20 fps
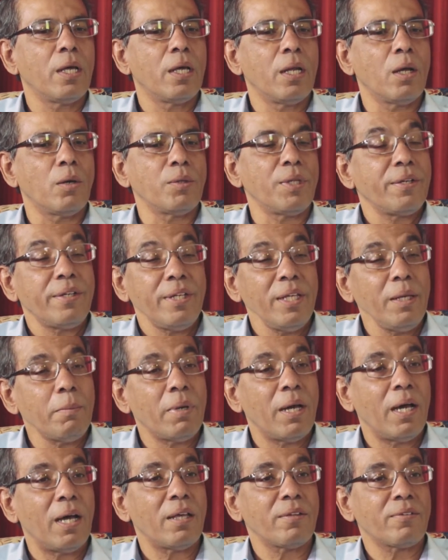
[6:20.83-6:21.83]
Now the team
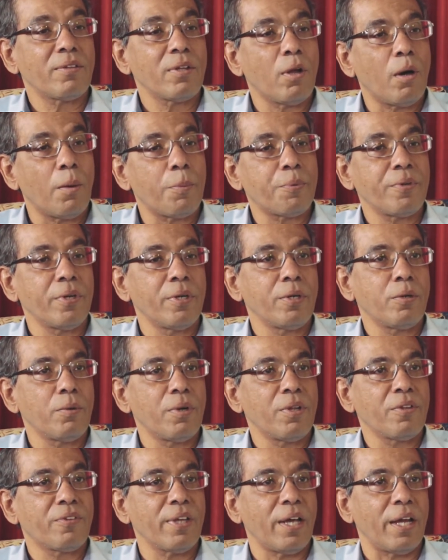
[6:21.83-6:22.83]
has an option to
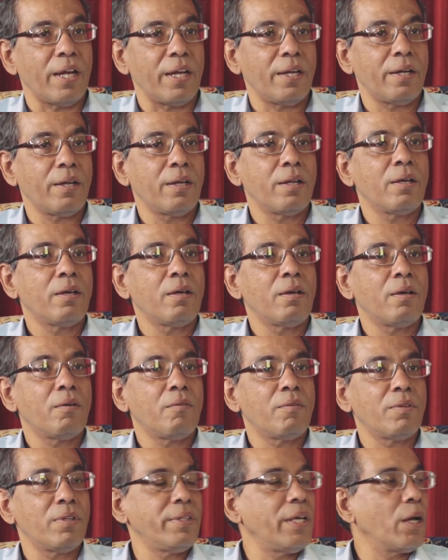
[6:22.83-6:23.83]
decide
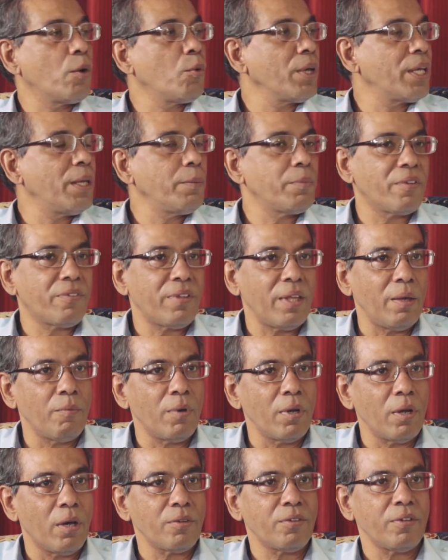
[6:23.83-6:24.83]
whether they are going to keep the same
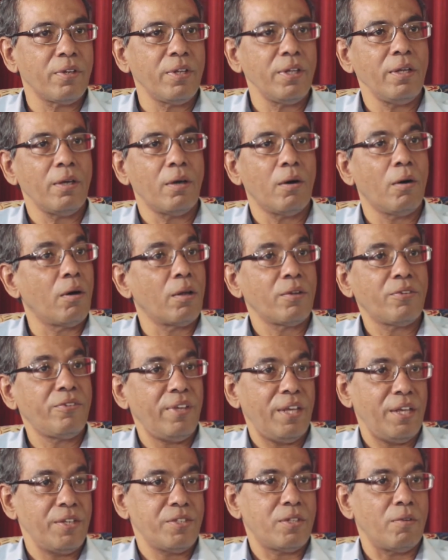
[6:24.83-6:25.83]
velocity or
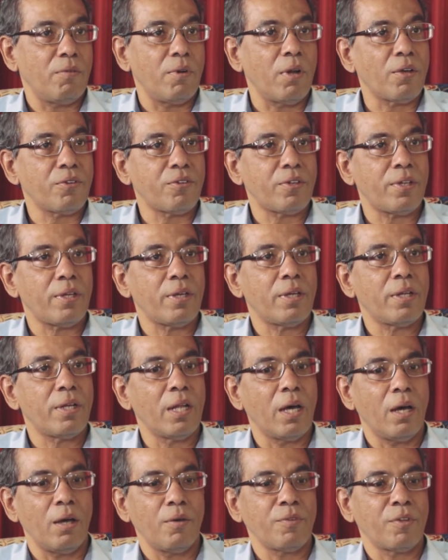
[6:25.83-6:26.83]
change the velocity.
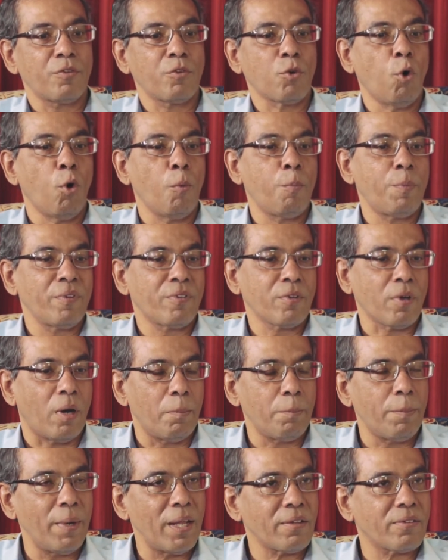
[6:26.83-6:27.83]
Now if the scope is
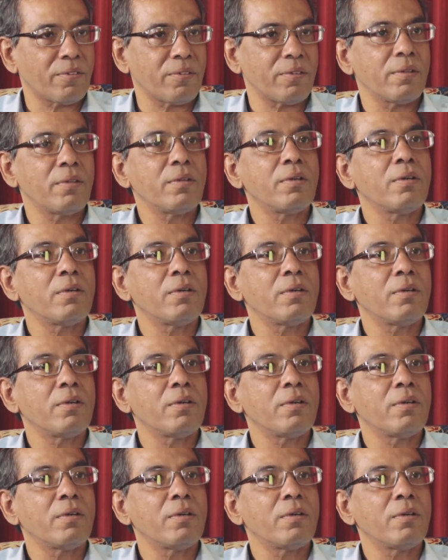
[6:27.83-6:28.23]
complex,